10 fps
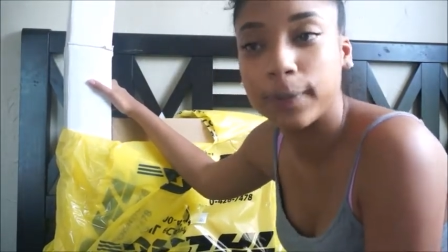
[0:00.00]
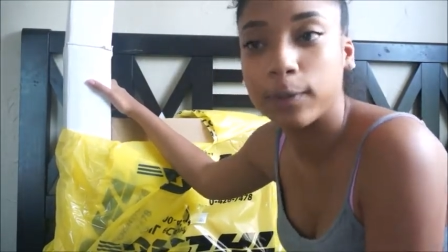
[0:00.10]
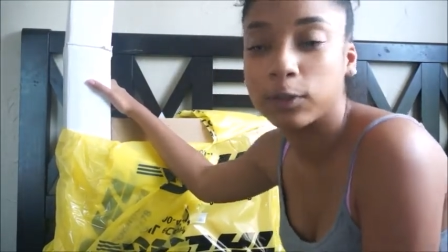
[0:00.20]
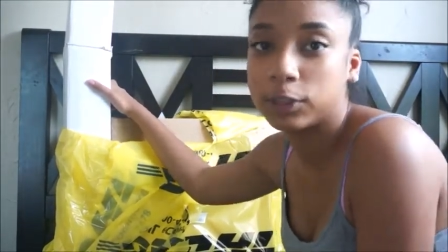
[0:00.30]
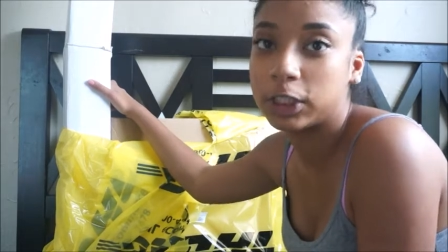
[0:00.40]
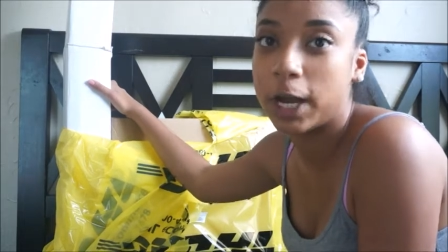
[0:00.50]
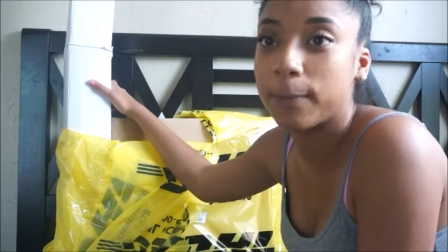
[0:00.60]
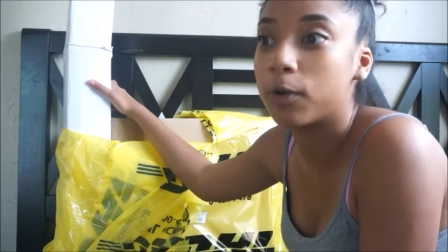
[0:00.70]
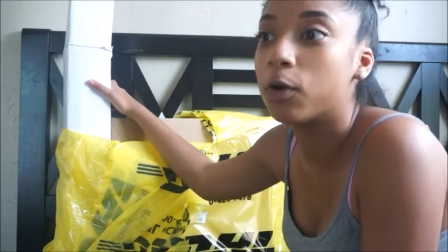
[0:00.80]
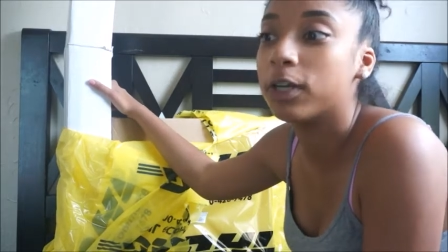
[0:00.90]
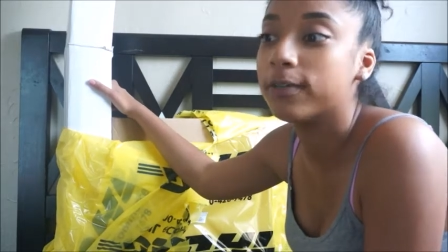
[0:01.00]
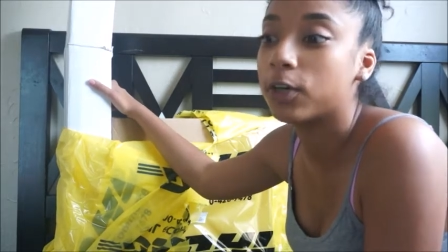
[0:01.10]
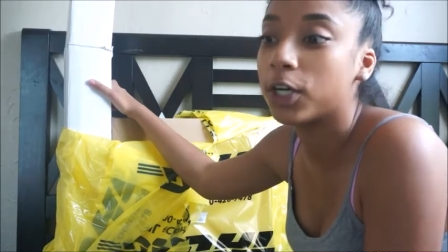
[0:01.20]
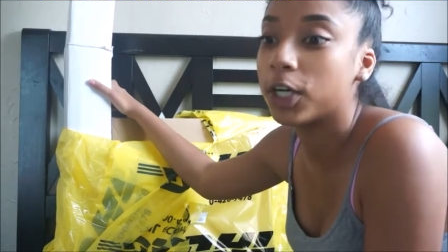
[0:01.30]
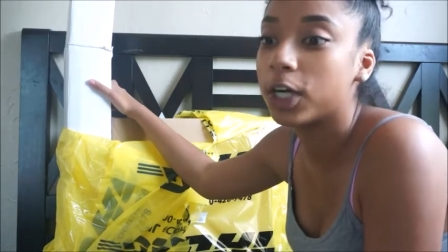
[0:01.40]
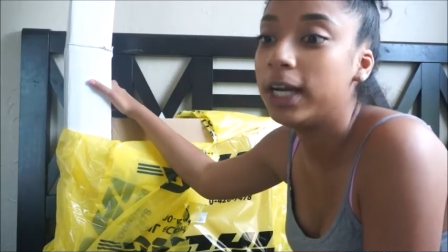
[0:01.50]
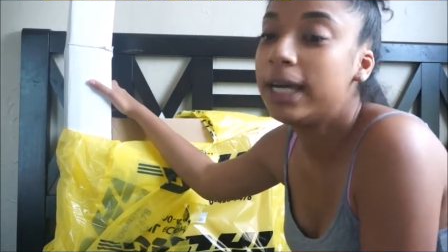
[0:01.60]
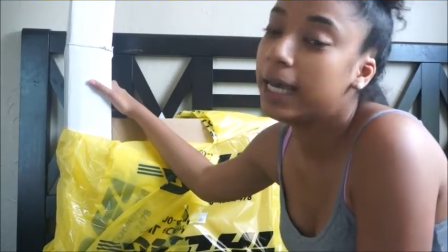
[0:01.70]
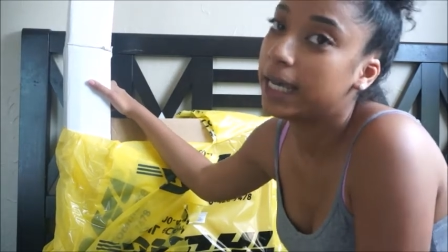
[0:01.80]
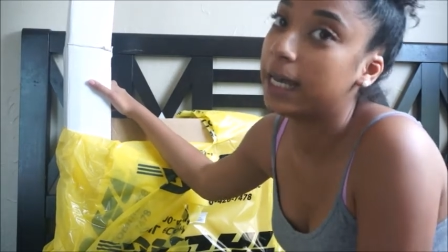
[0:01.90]
I was chaperoning for her
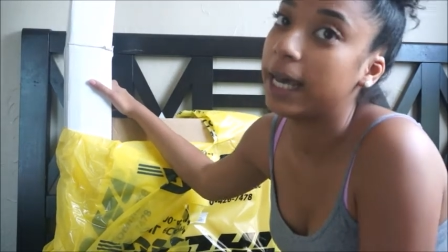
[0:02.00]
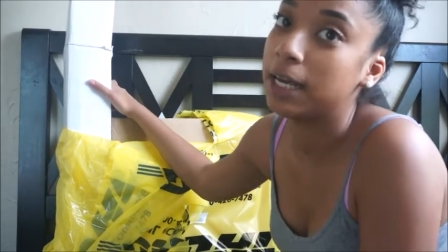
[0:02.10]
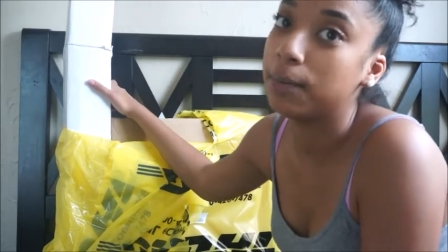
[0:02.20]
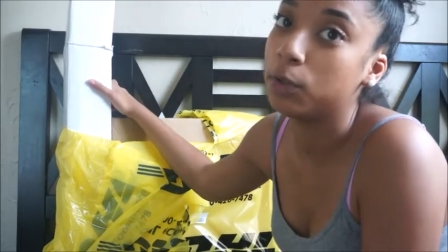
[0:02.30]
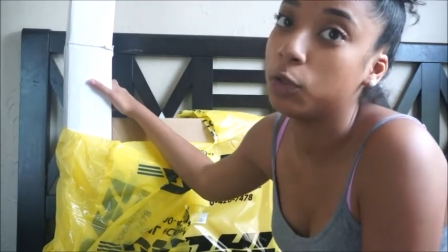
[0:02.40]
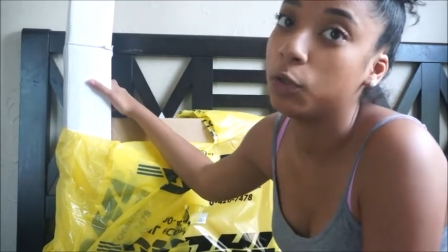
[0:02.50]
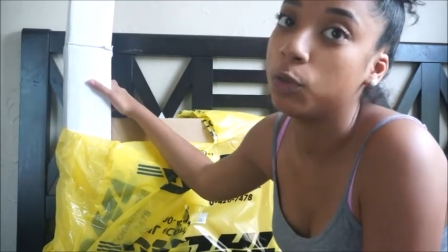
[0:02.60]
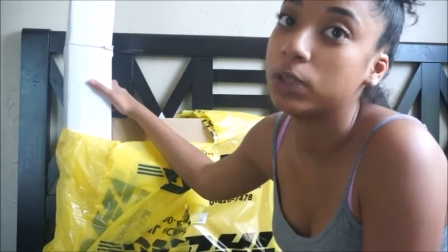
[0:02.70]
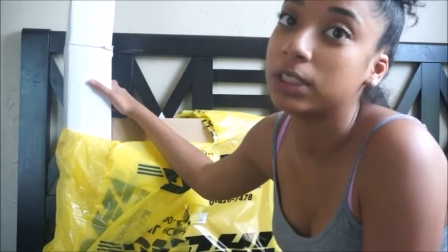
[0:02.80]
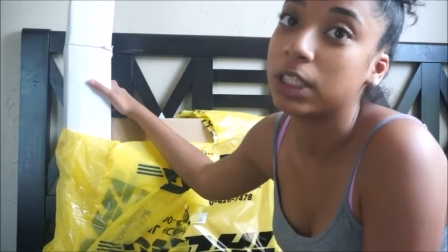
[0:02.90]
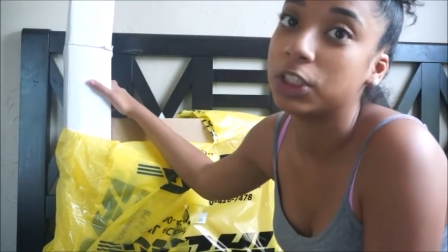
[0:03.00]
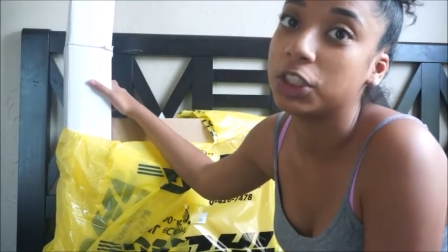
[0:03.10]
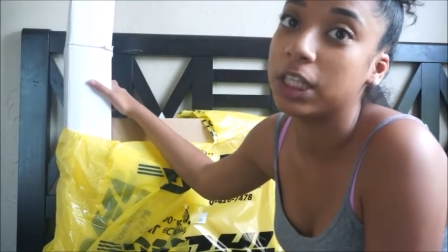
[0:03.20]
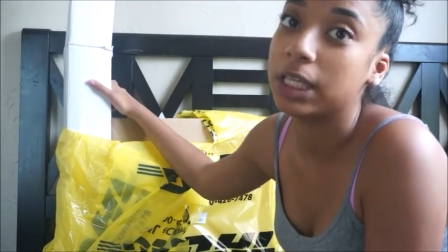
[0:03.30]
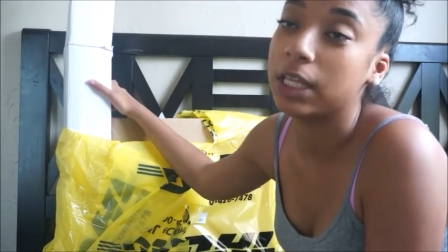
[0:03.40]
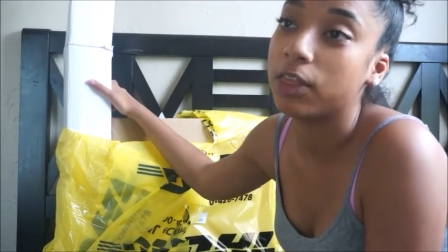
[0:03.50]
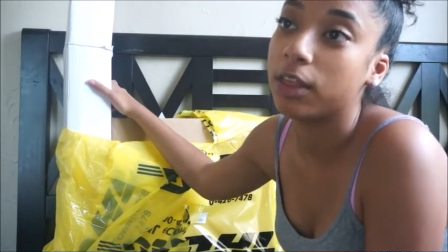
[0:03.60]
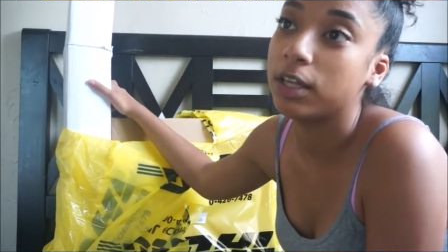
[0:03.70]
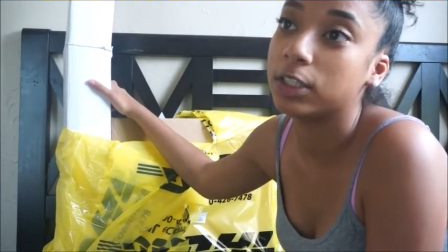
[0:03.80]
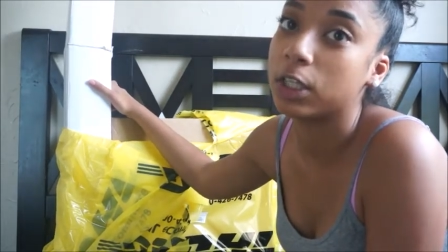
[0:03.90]
and I had a blue slushy thing
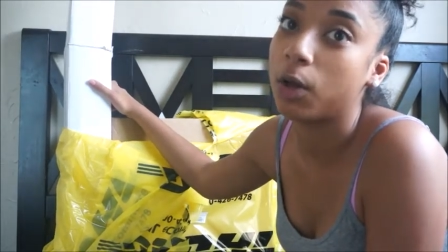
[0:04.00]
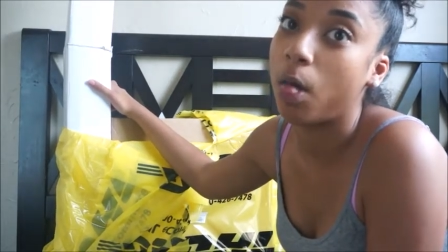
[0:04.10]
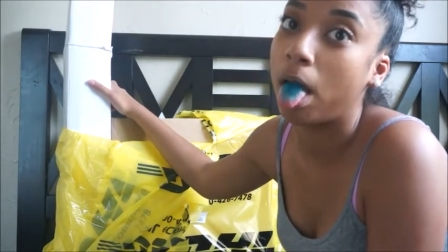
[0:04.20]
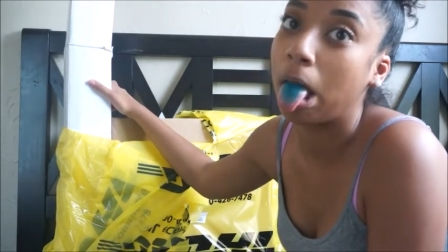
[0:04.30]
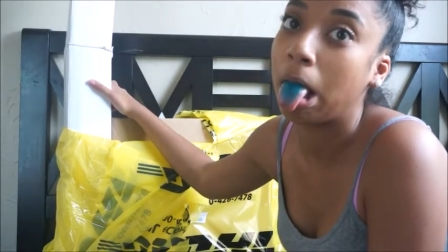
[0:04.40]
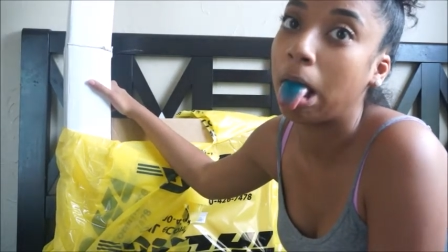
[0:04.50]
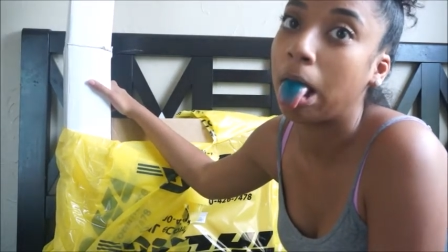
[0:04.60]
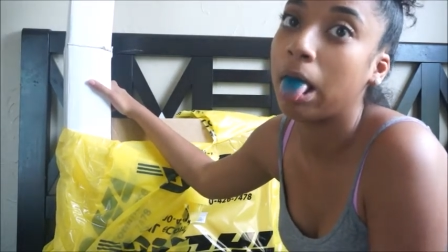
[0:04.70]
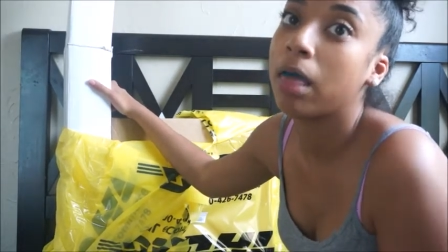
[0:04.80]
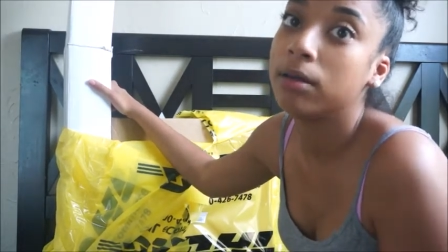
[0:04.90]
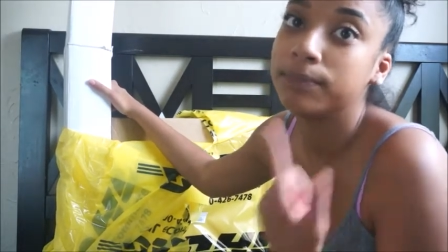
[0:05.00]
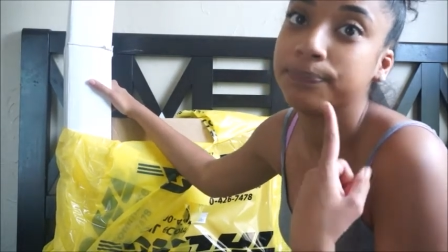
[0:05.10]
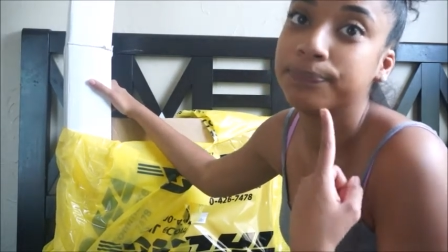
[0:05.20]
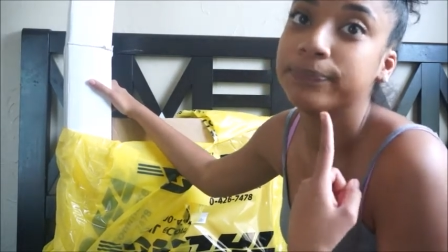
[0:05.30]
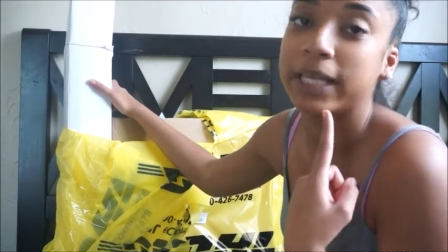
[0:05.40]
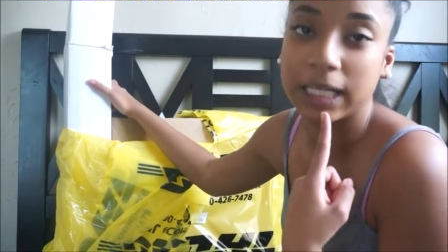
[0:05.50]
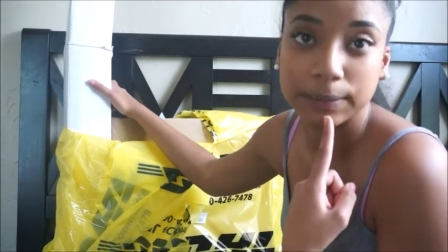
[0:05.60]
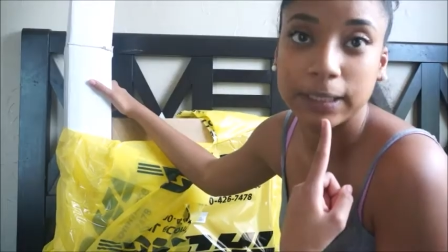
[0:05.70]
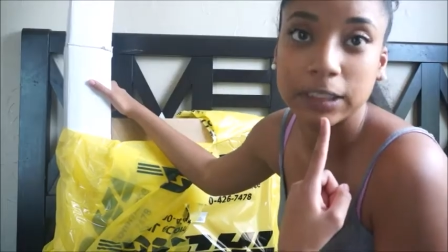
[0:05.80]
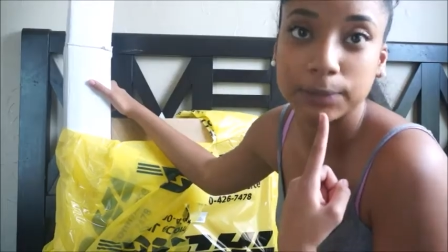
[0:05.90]
thing, so that explains the